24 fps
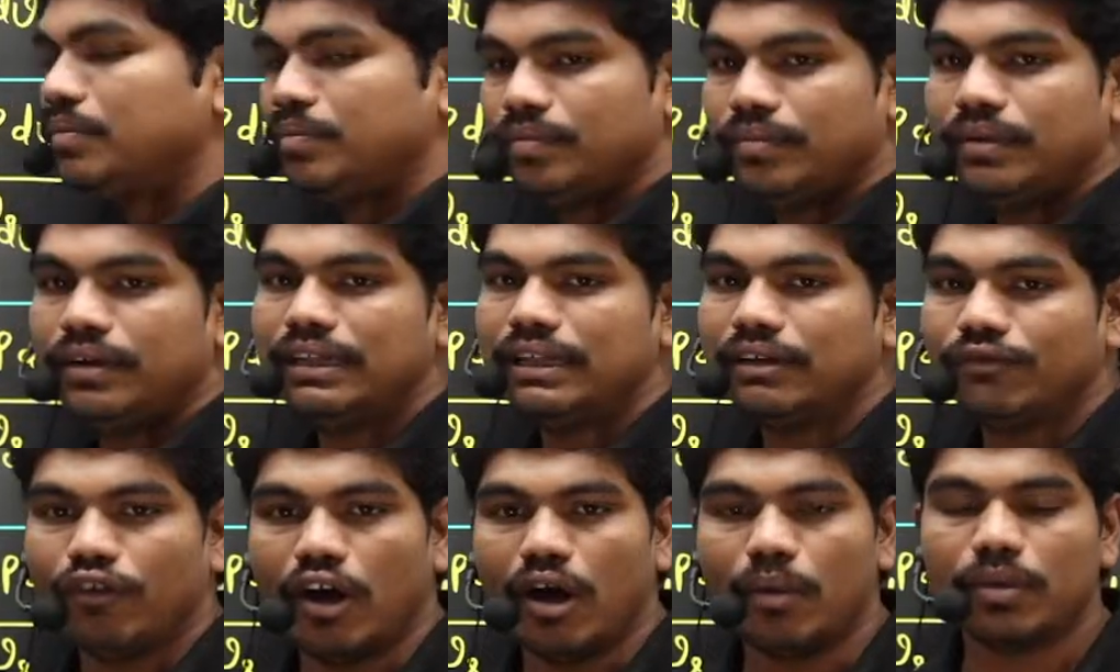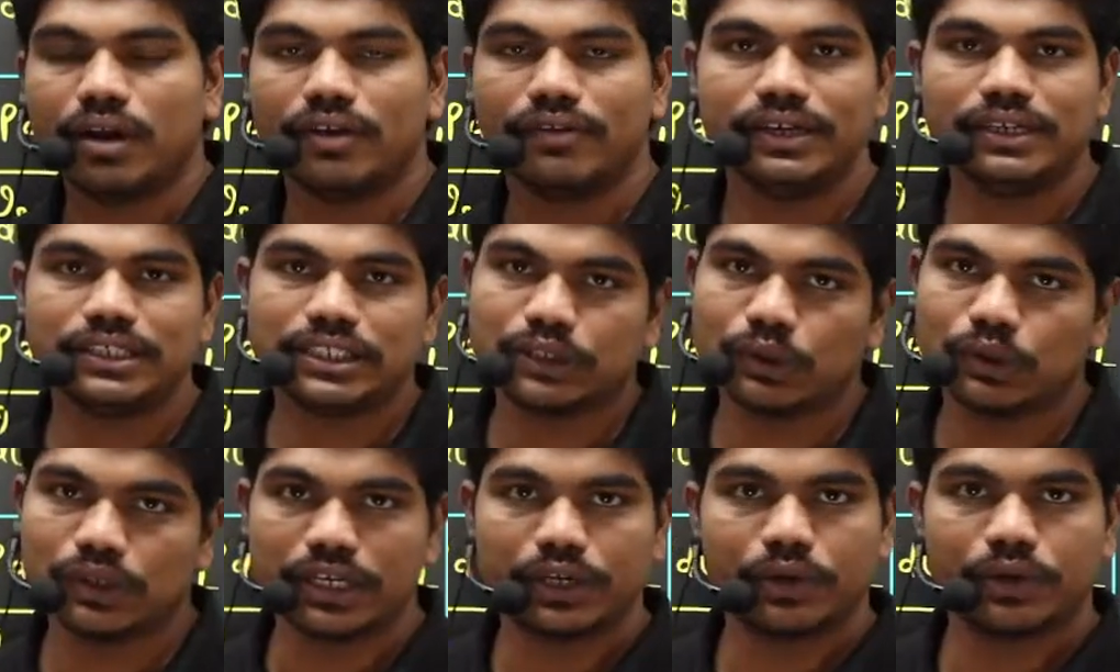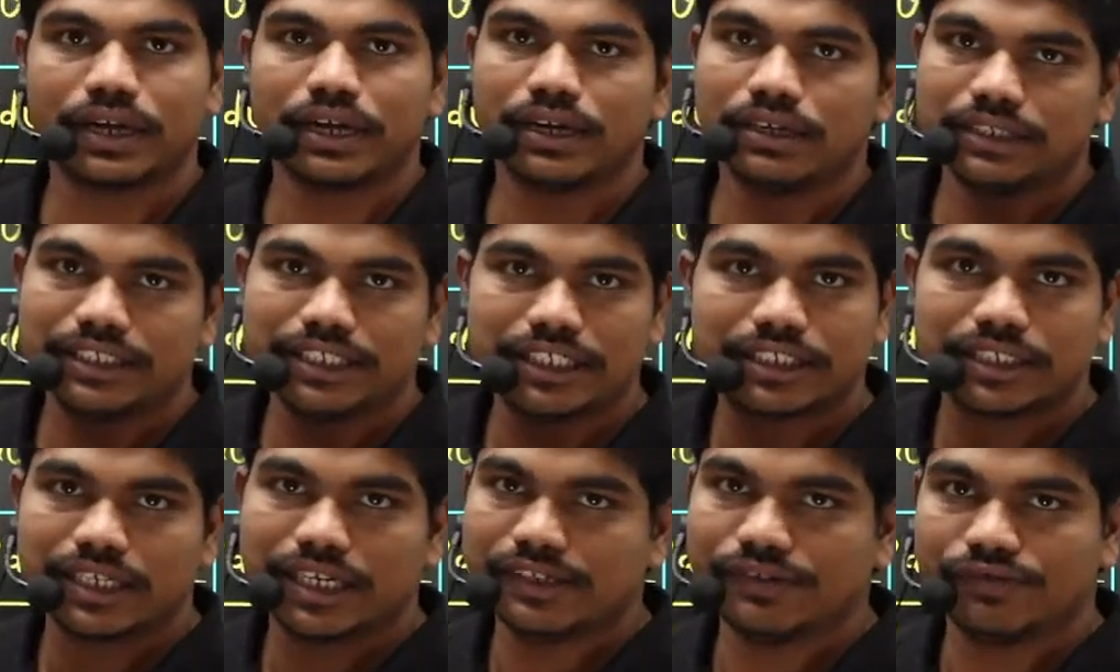in the formula wise so that you can
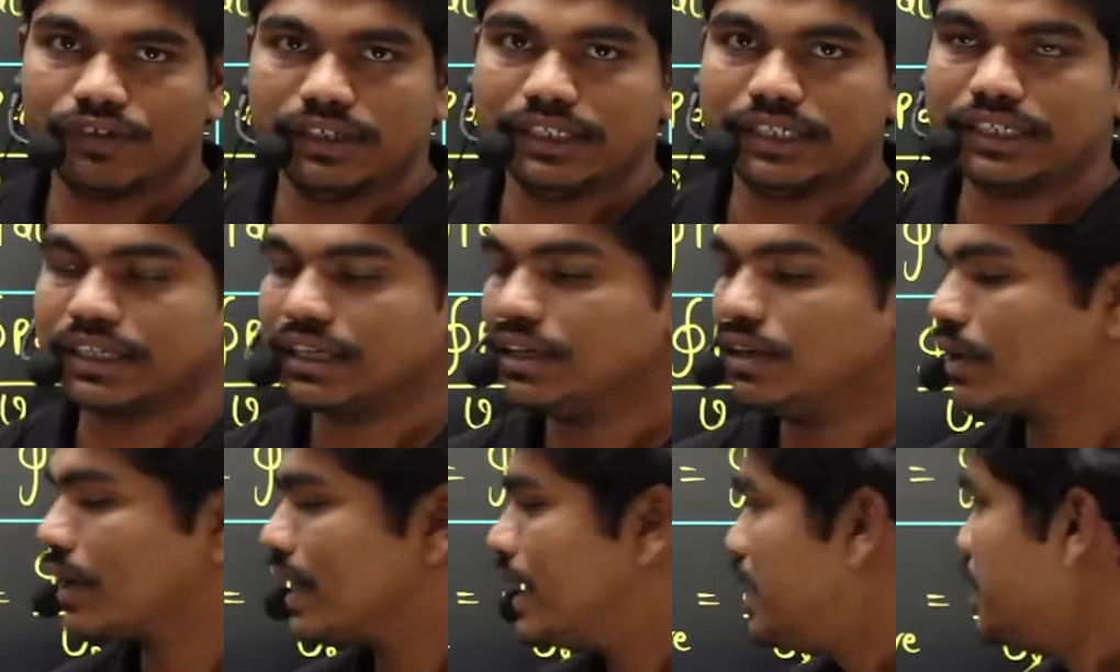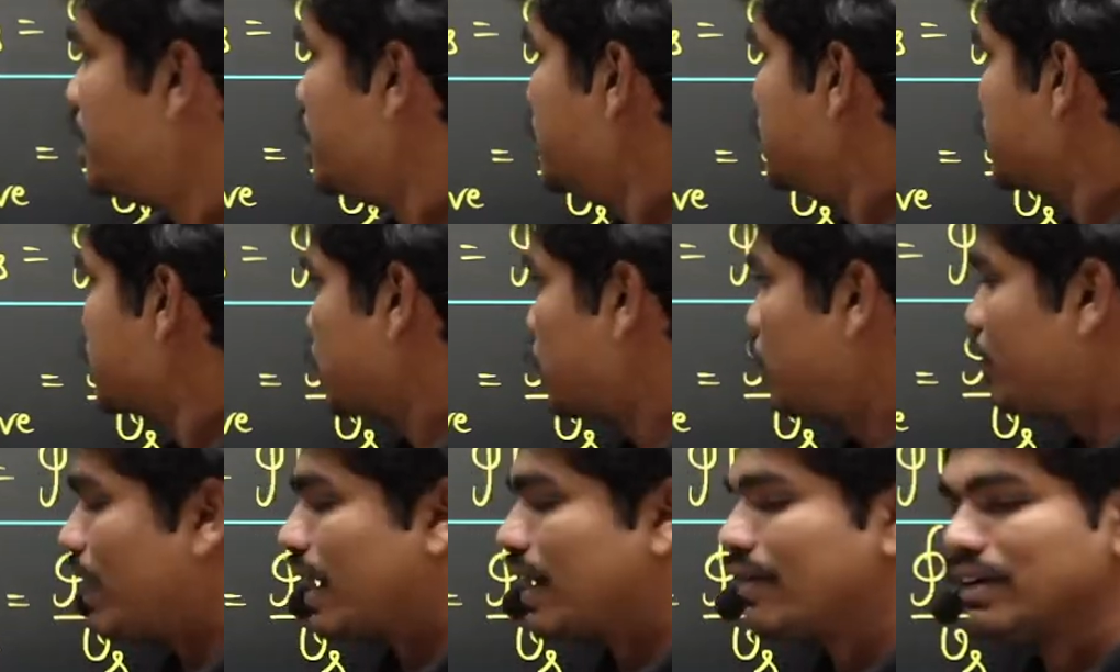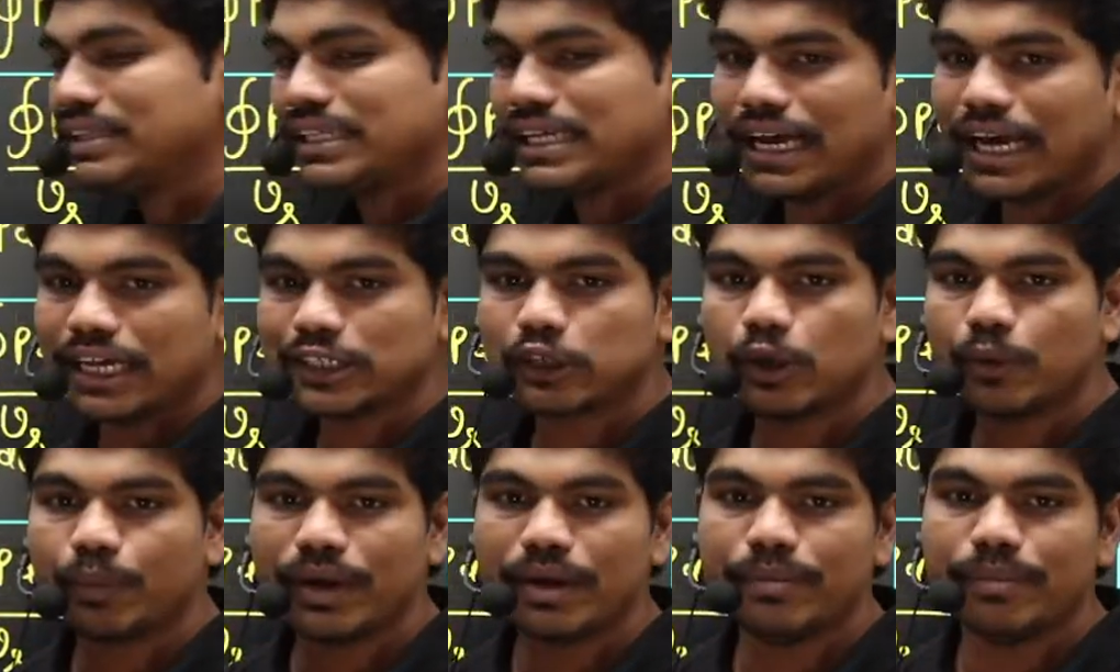just refer it. Okay, so whenever they ask
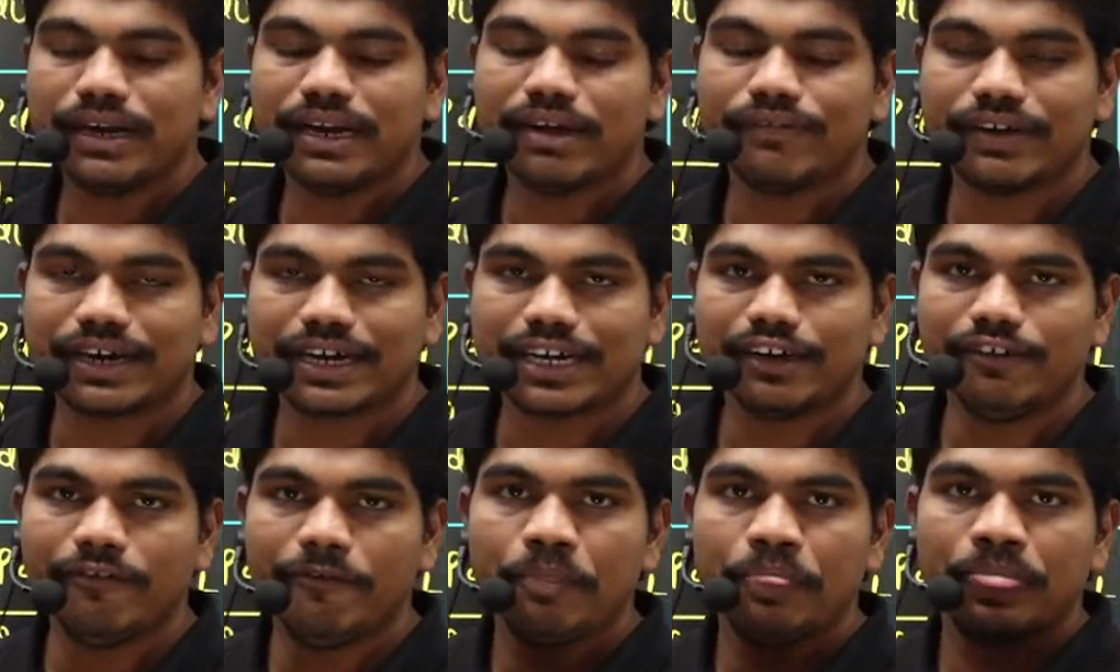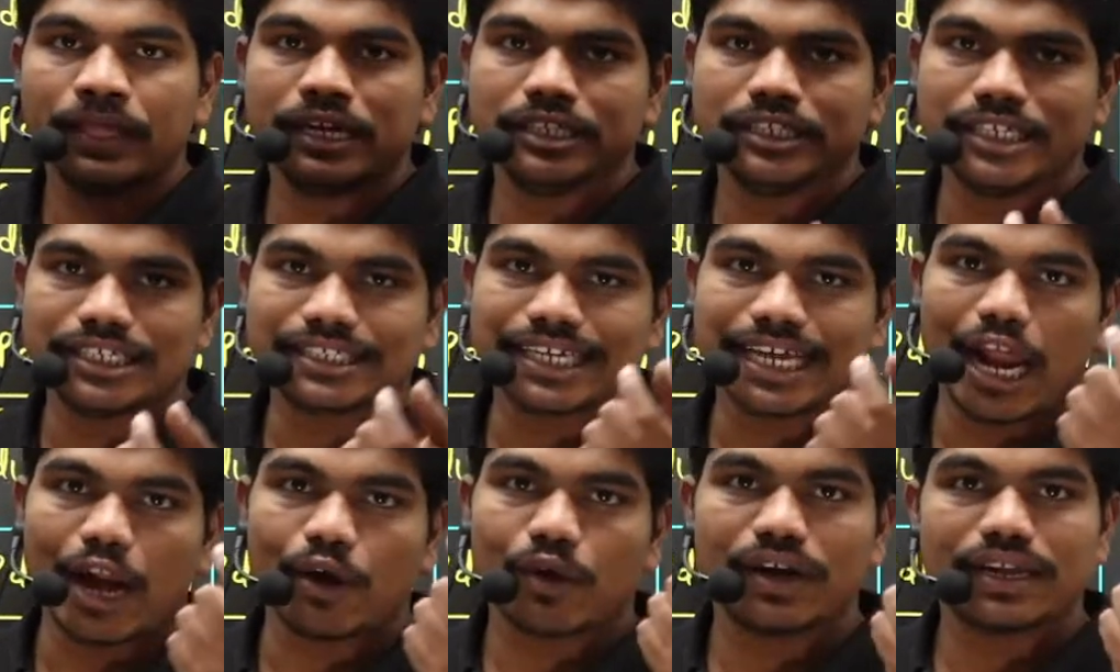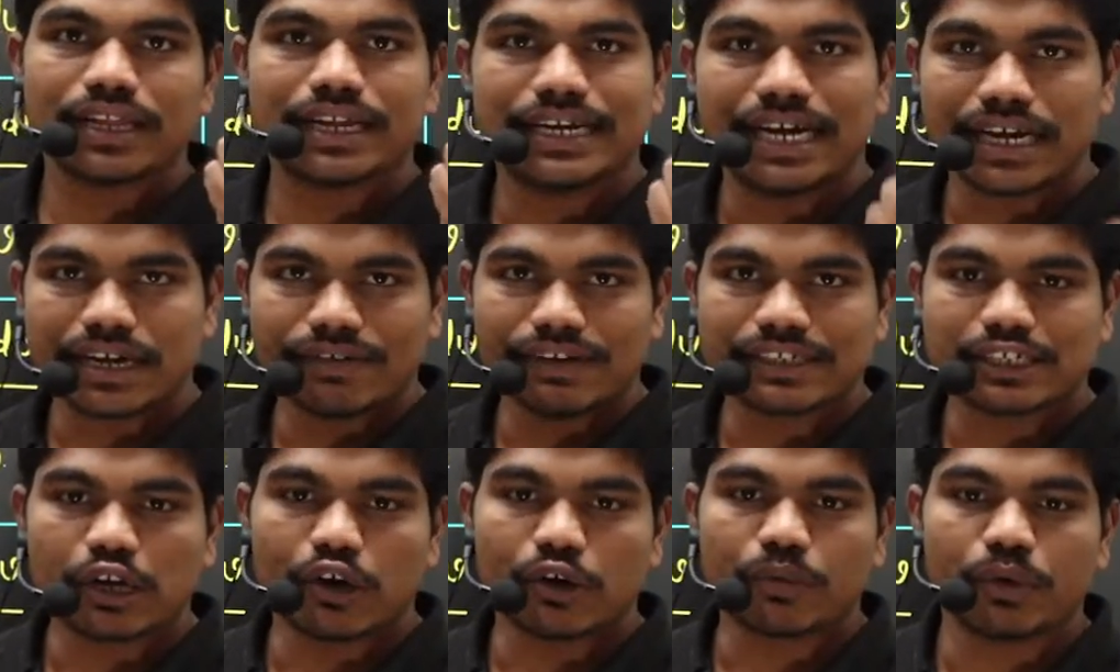you P mean effective, just calculate the net
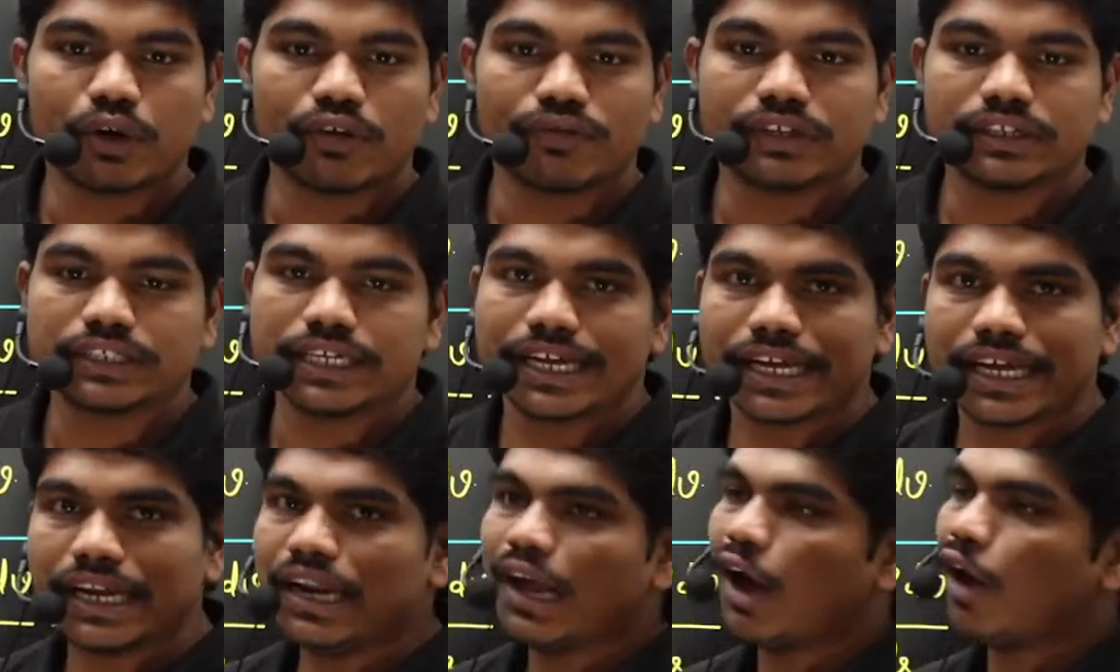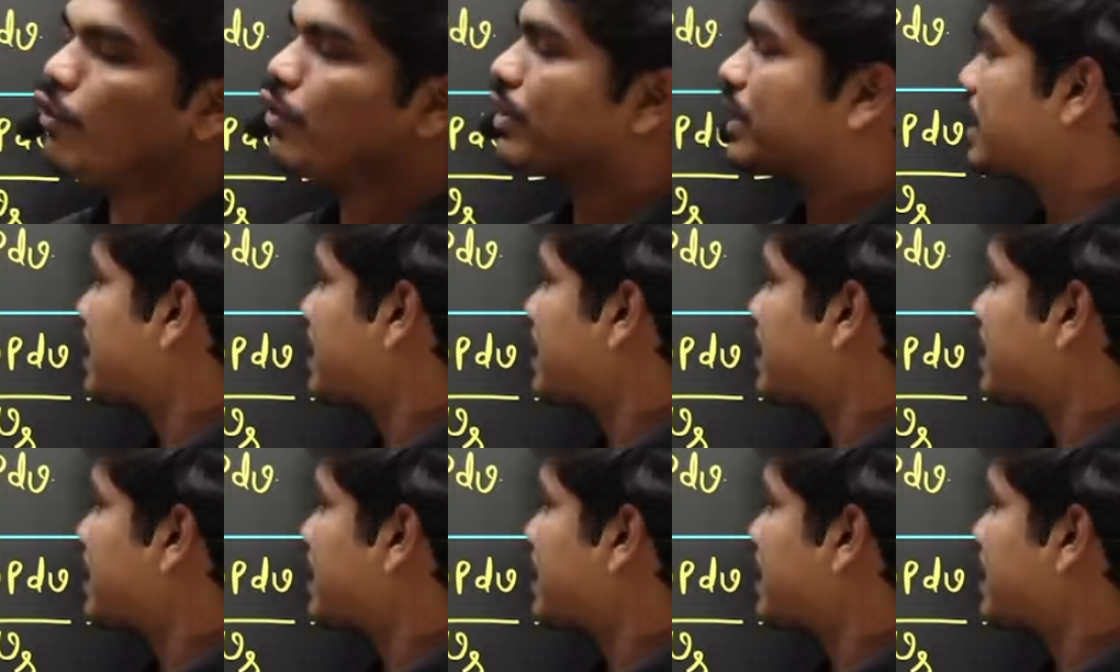work output of the cycle. How you can